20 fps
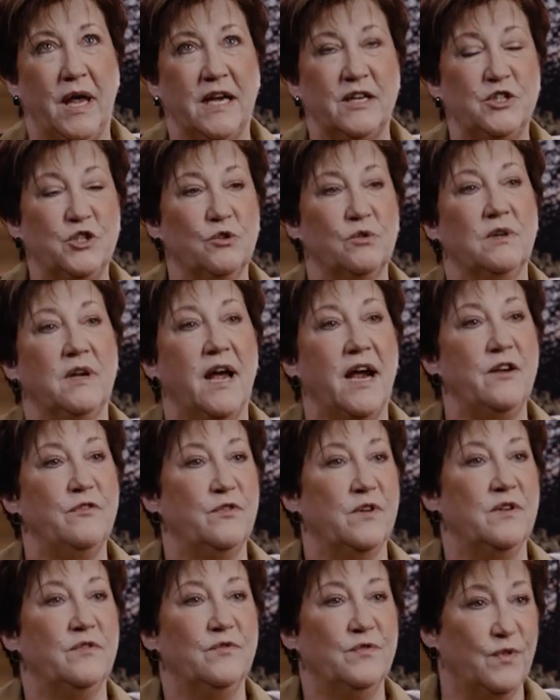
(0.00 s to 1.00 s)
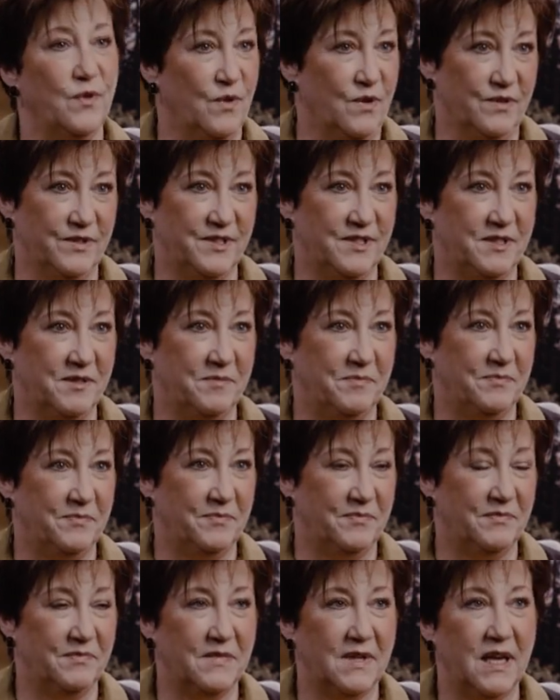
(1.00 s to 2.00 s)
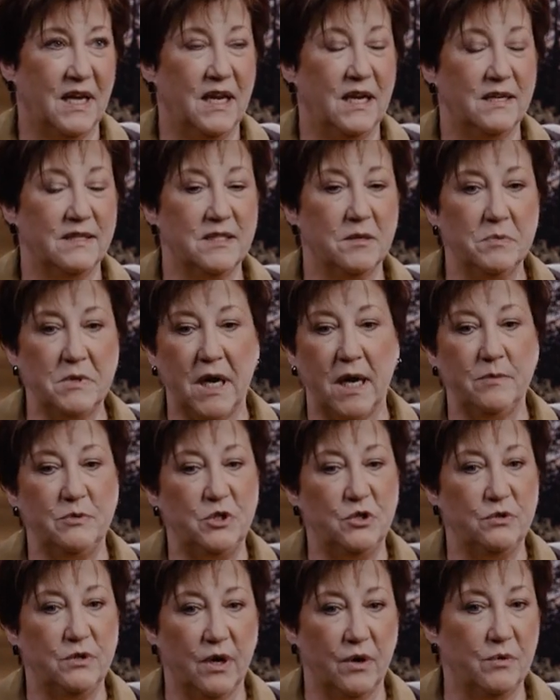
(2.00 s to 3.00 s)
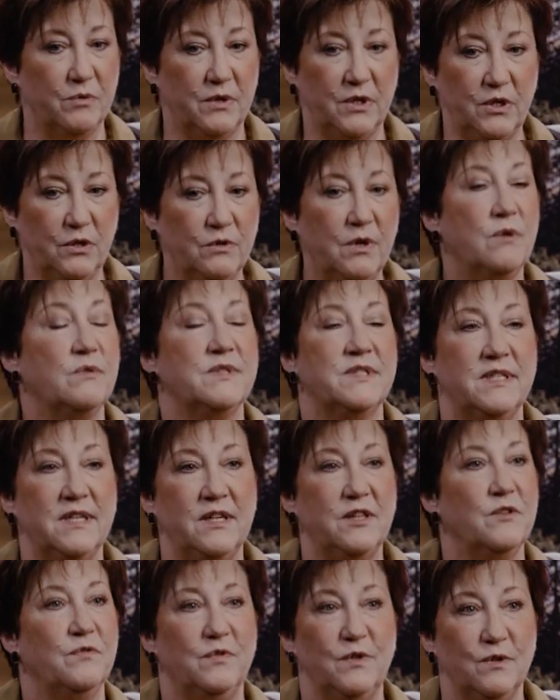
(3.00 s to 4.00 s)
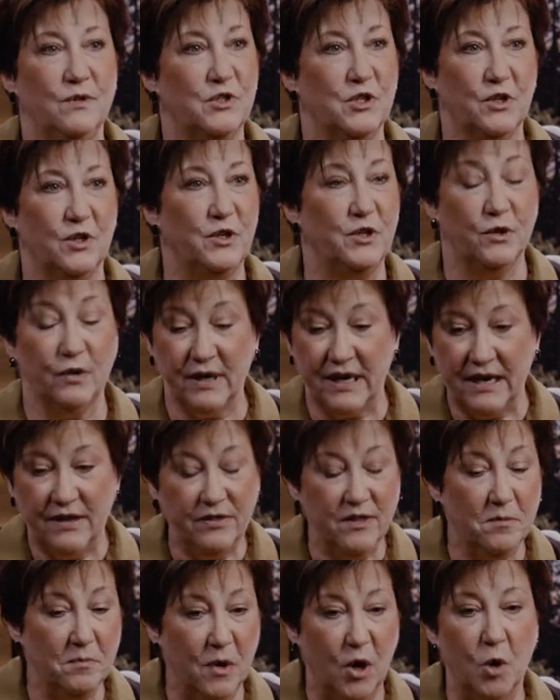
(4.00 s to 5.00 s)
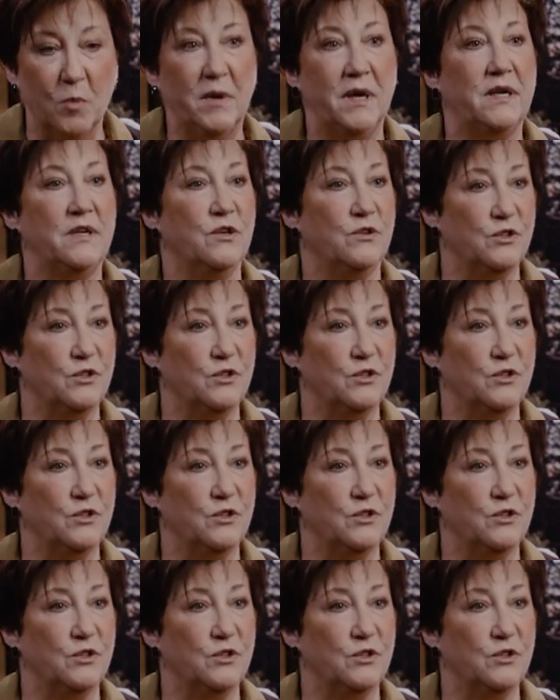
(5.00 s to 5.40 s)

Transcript: As your life unfolds, sometimes you don't see the future. You're in the moment.